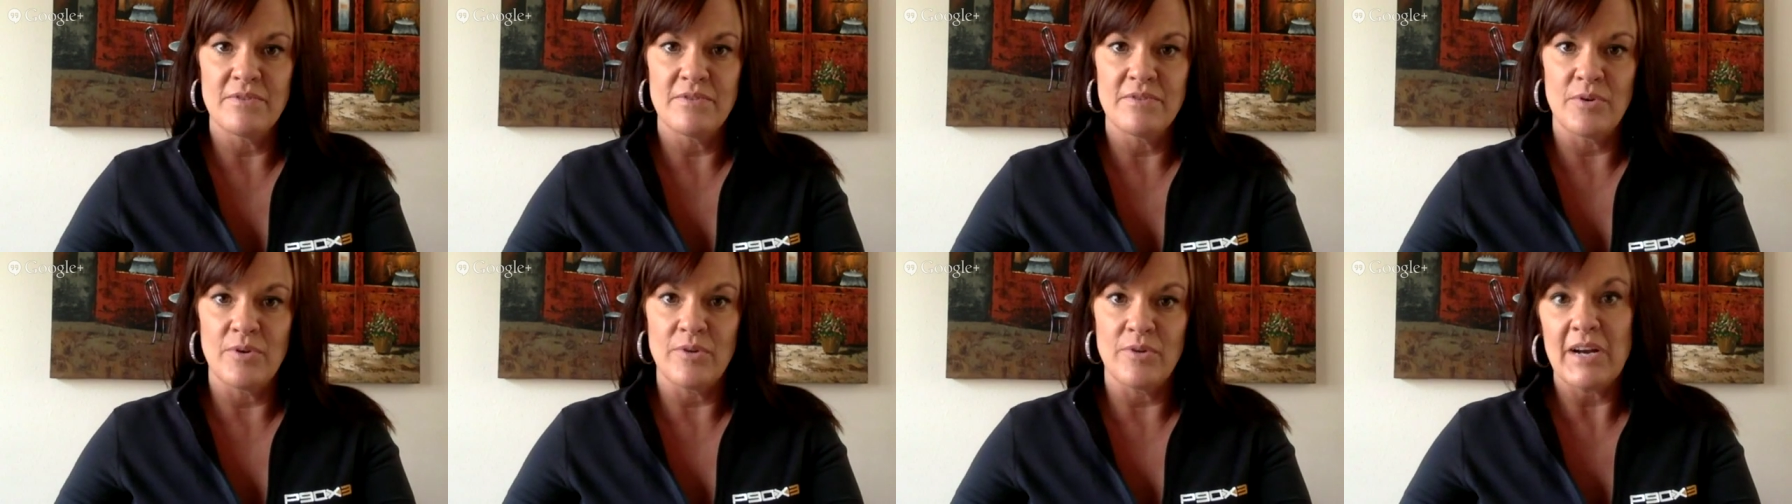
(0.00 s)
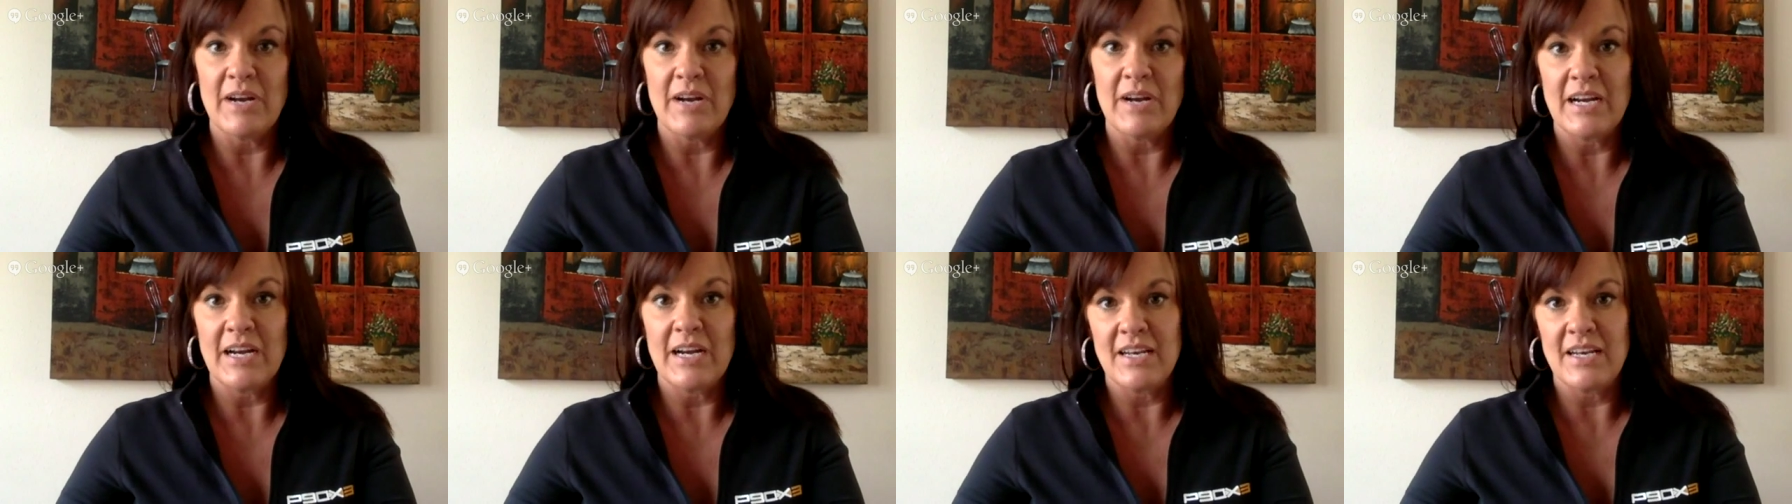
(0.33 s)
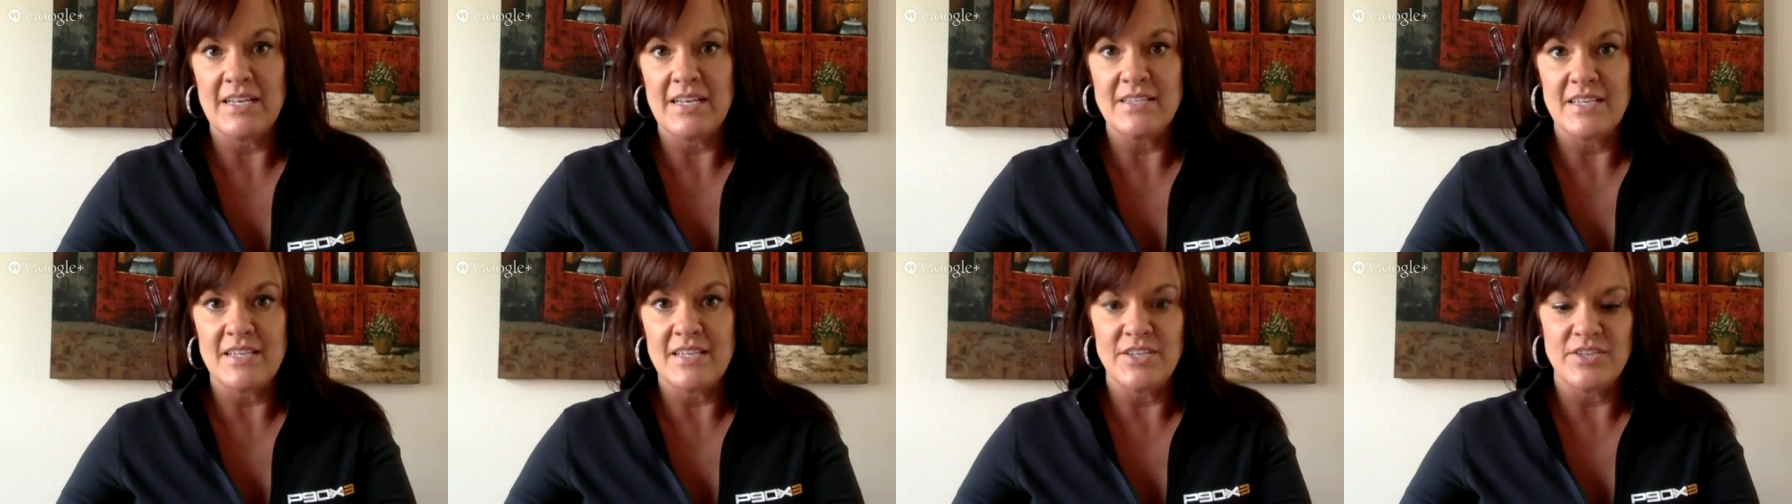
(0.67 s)
or
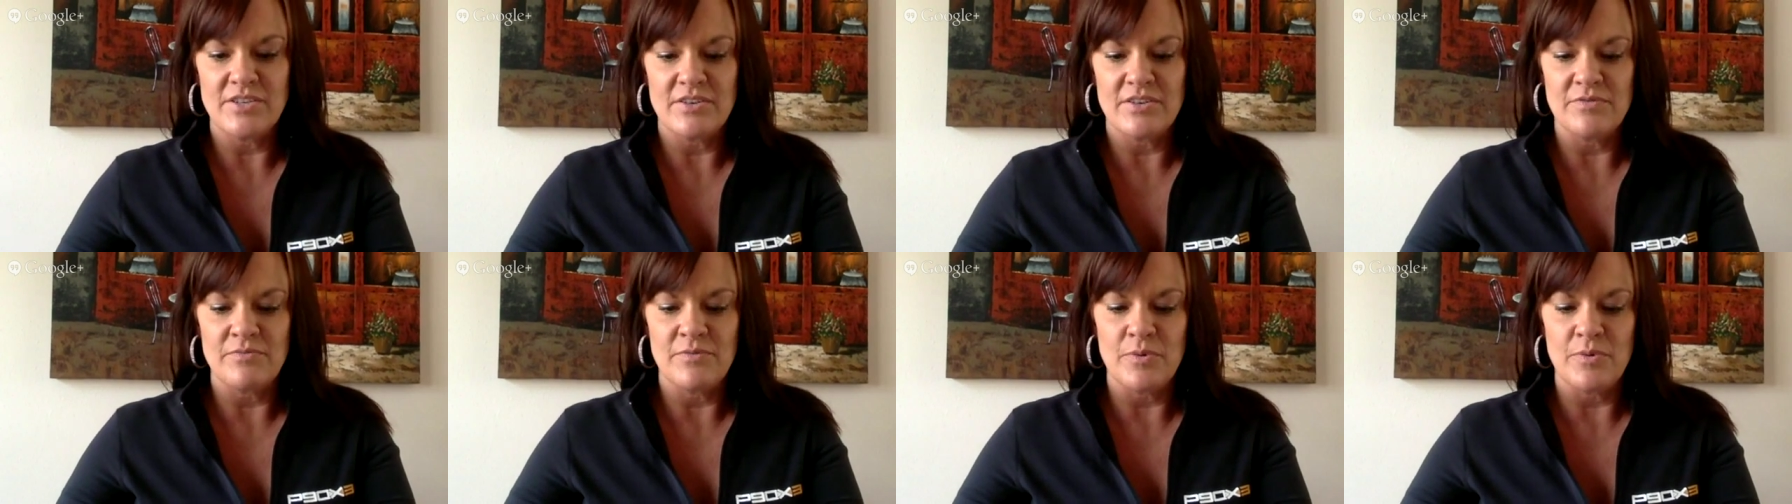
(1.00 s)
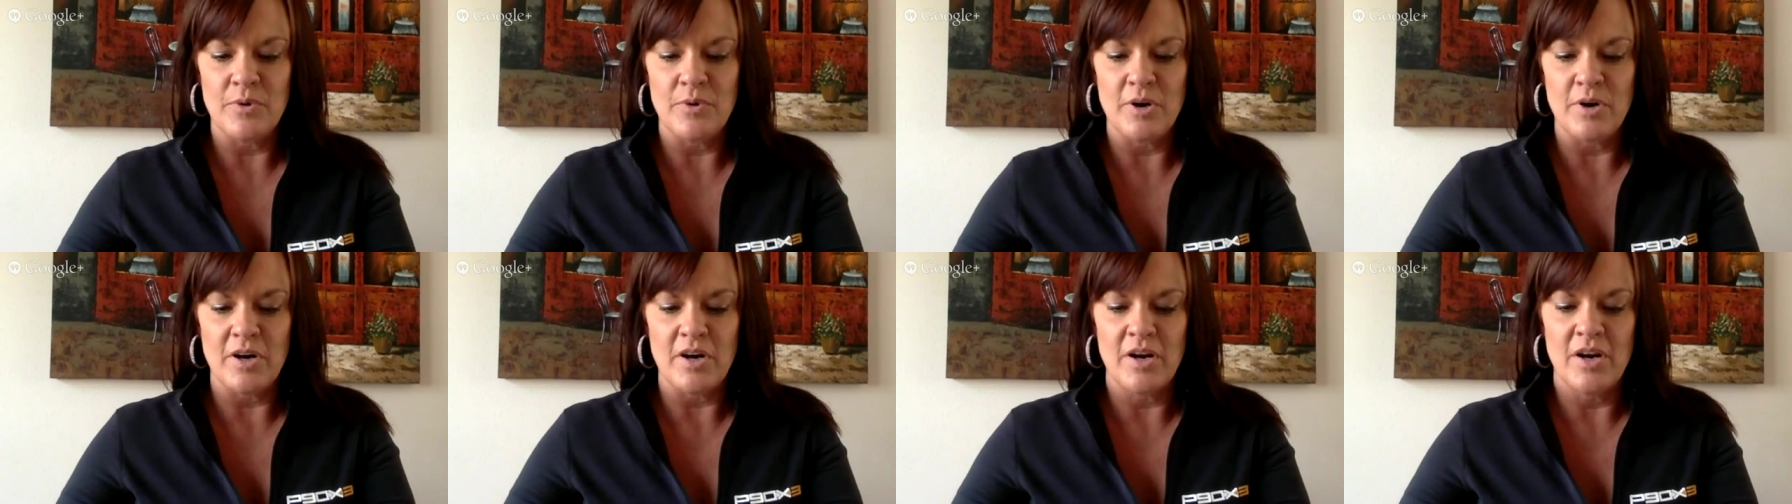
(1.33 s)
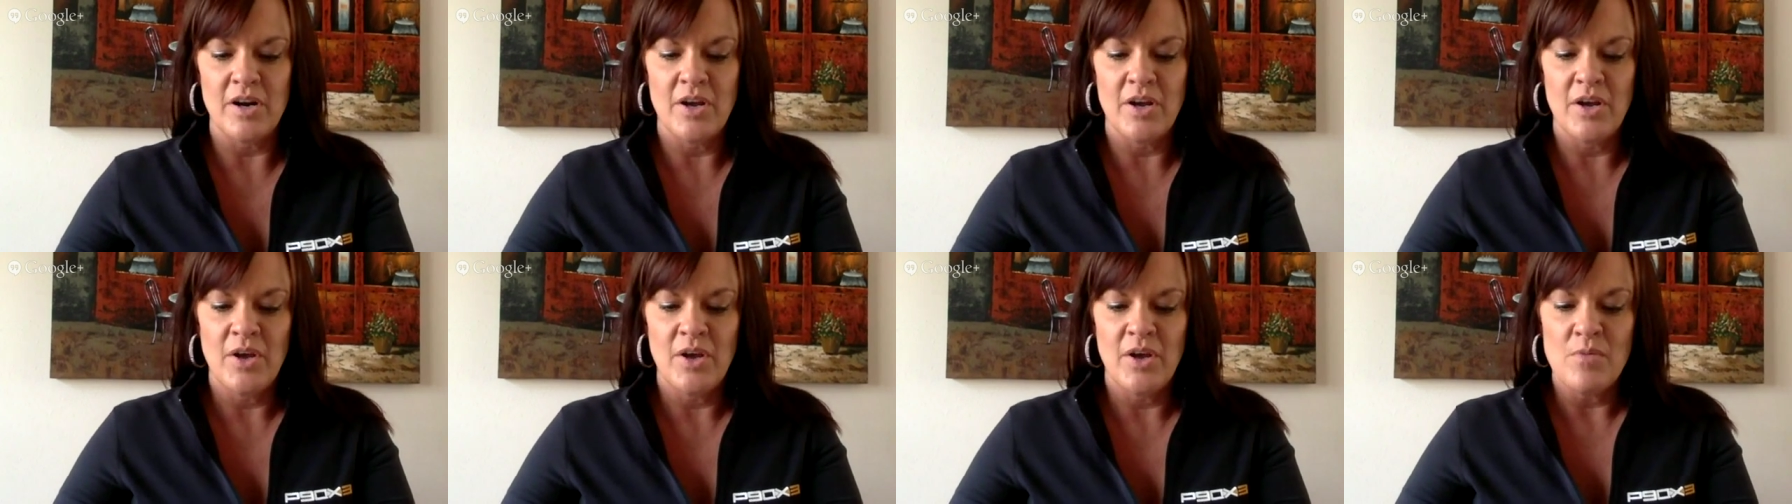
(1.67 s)
recognition for
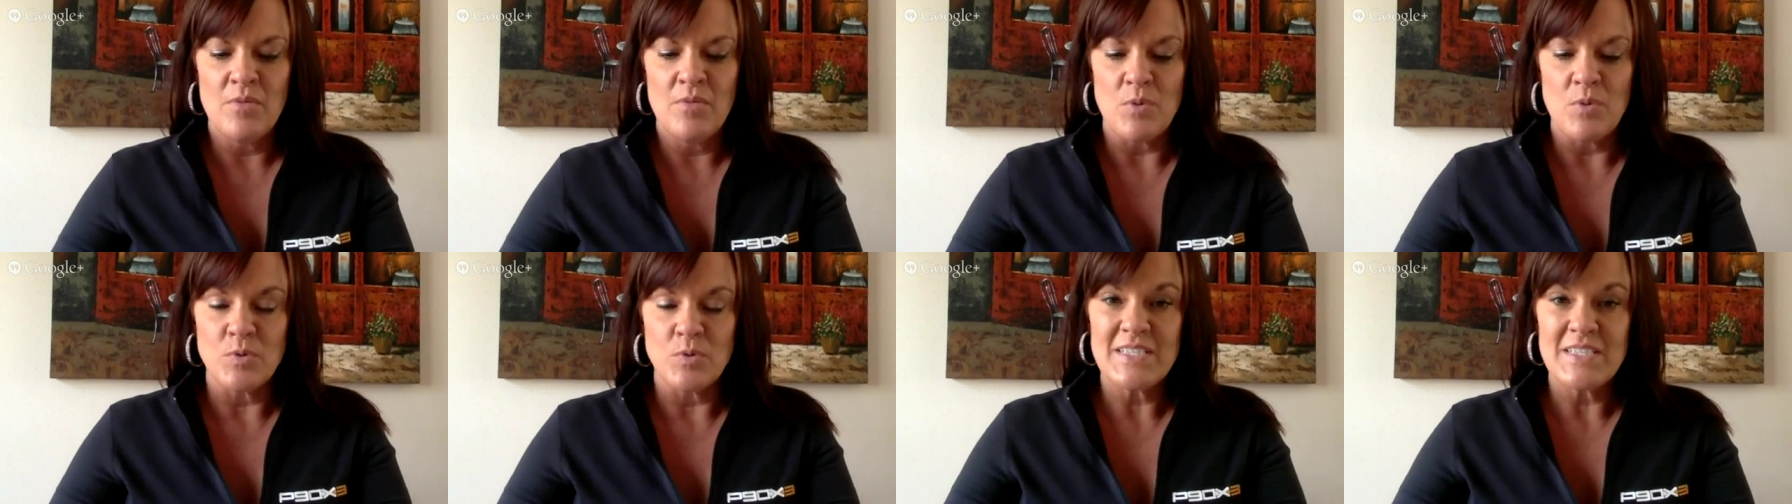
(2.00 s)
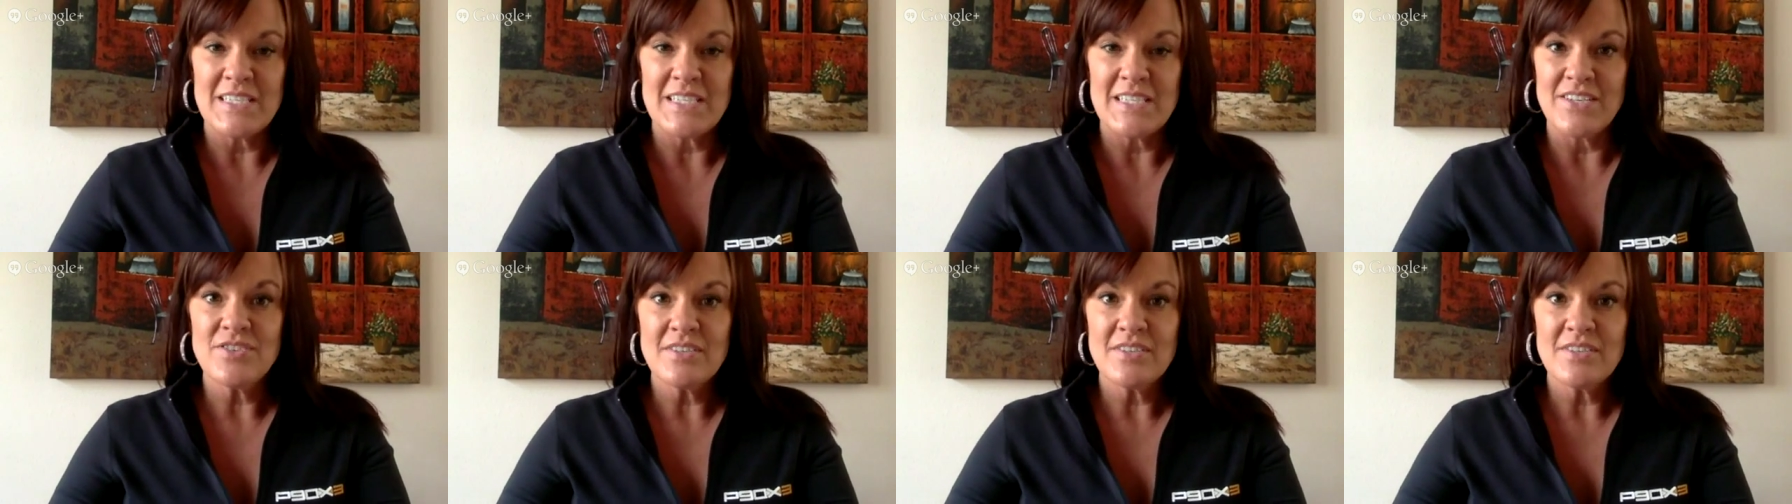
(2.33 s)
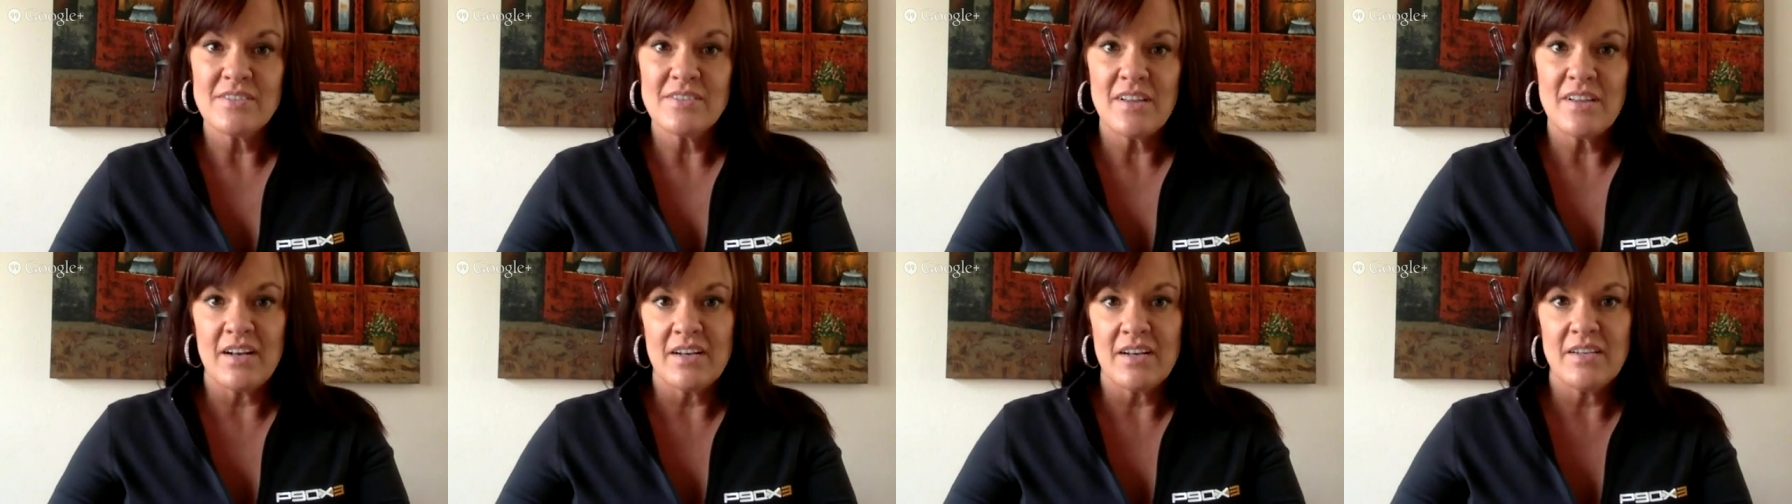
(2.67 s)
most
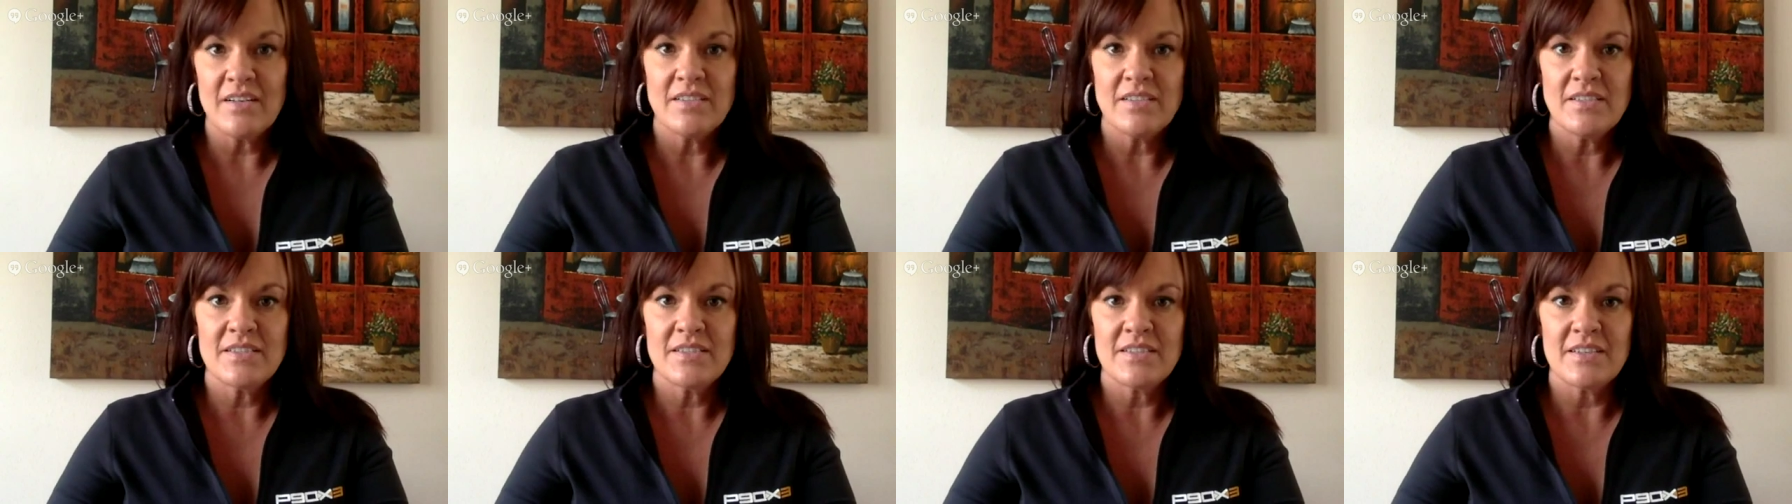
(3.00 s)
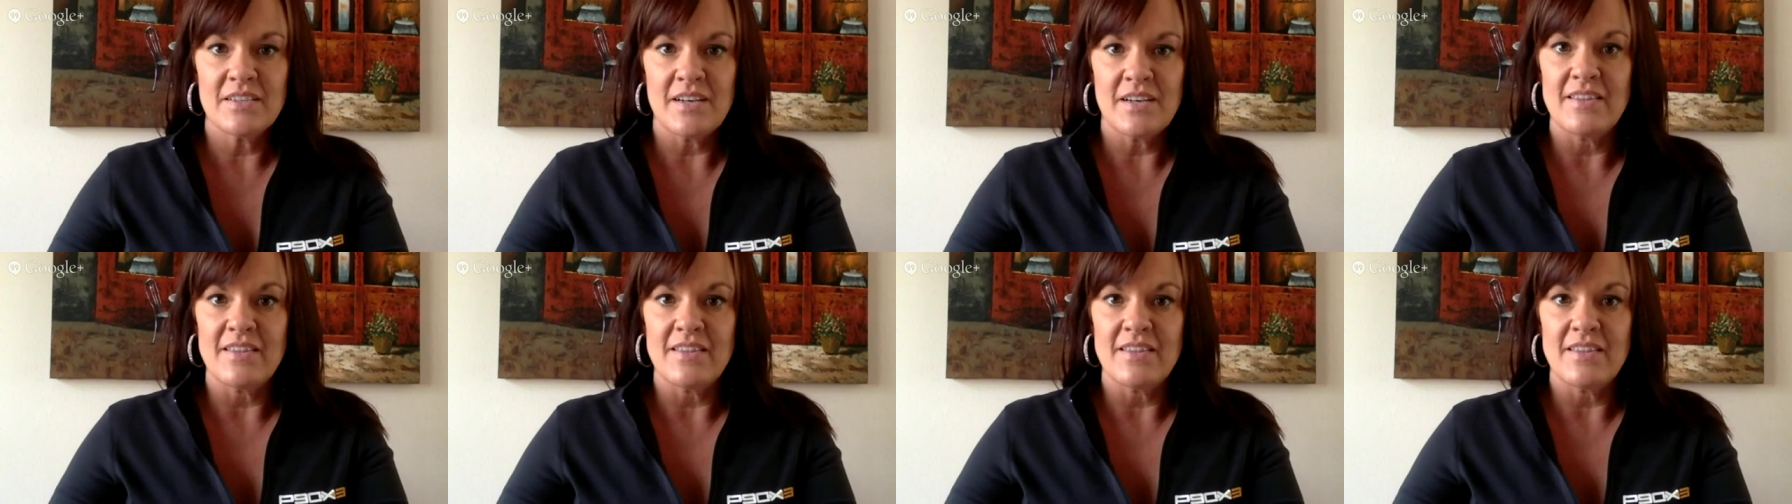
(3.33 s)
inches lost.